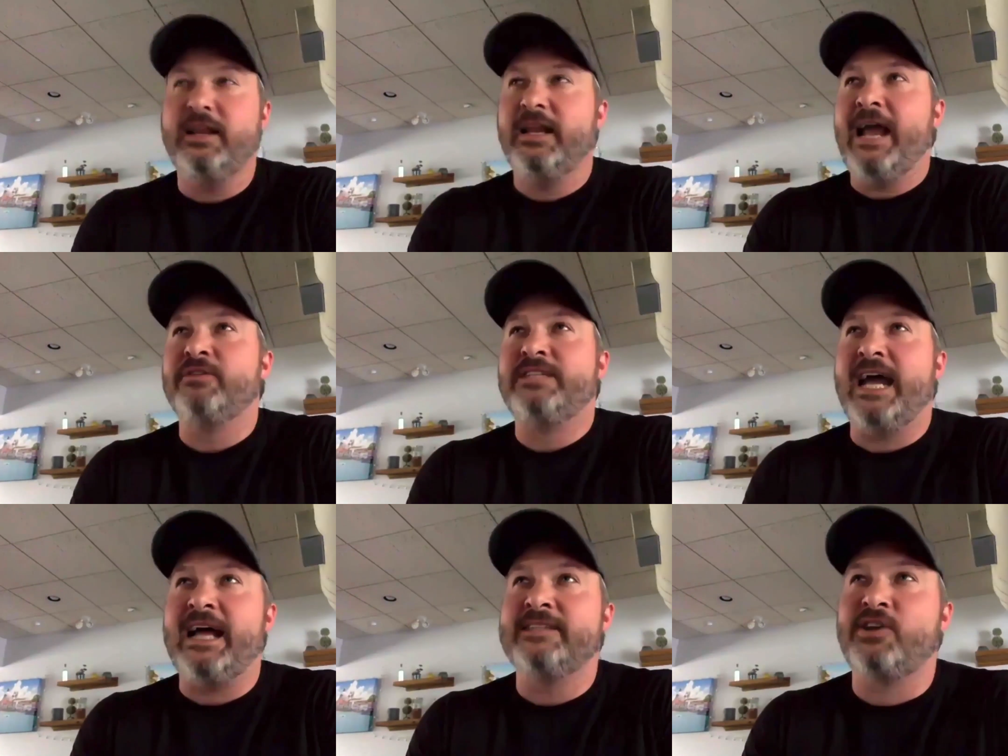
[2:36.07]
now
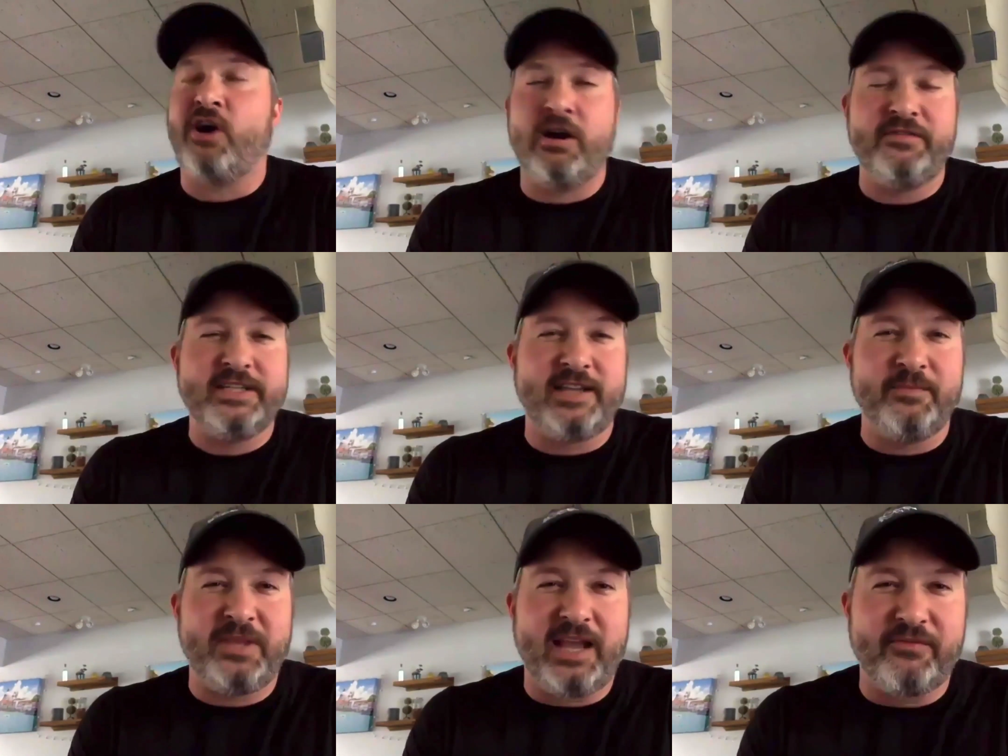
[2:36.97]
dad's carving
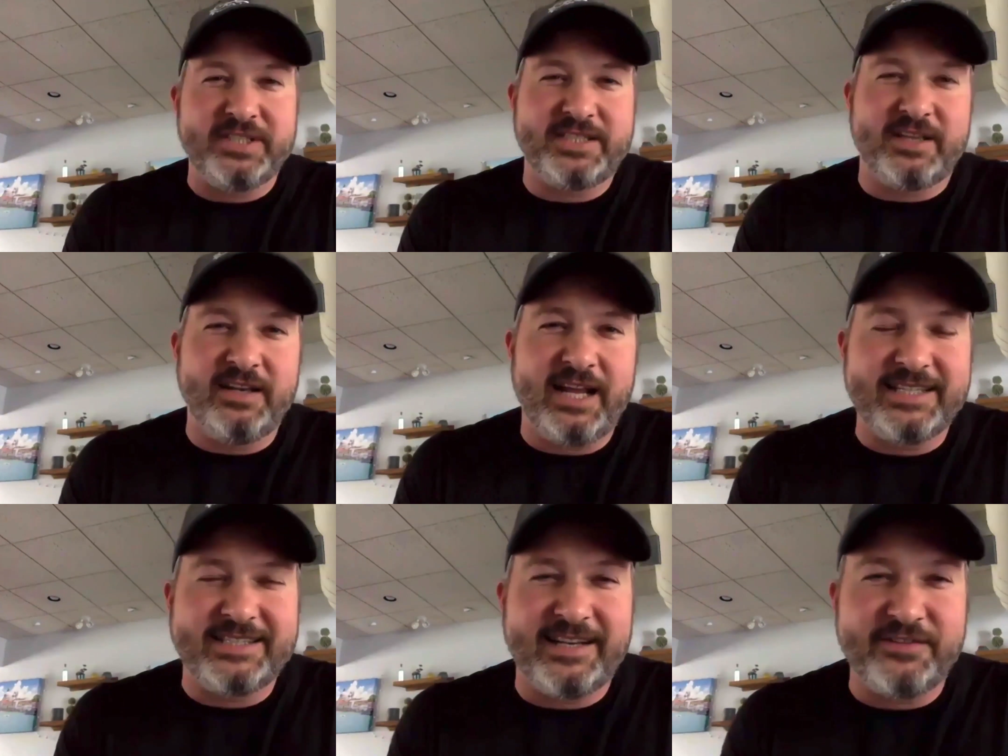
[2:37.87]
something every Sunday
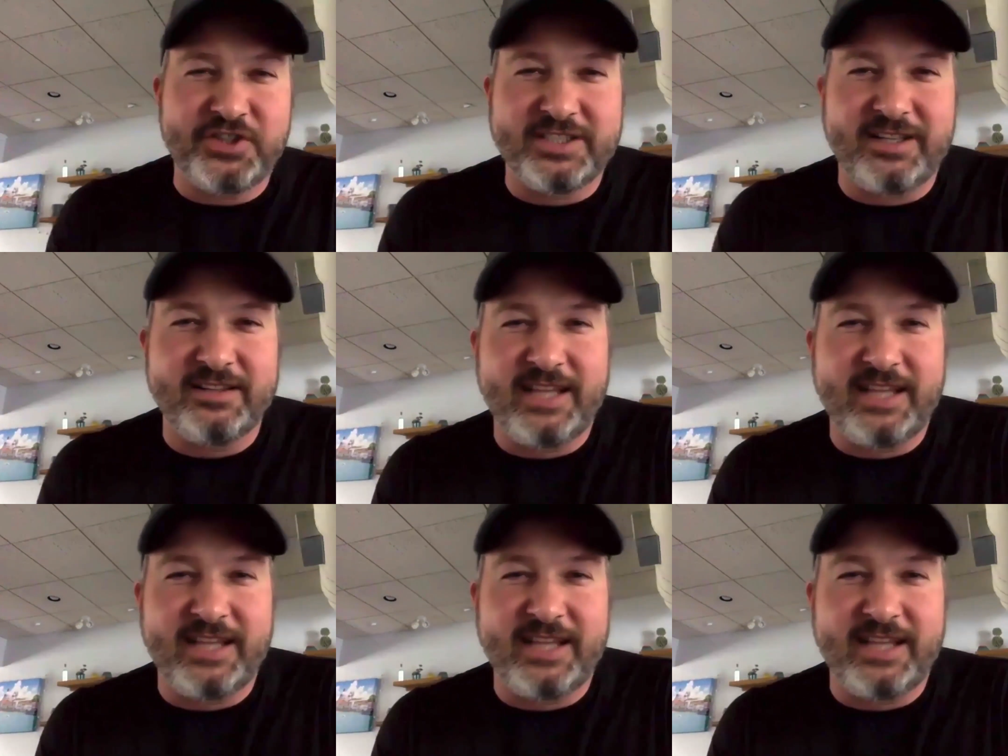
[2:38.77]
instead of just on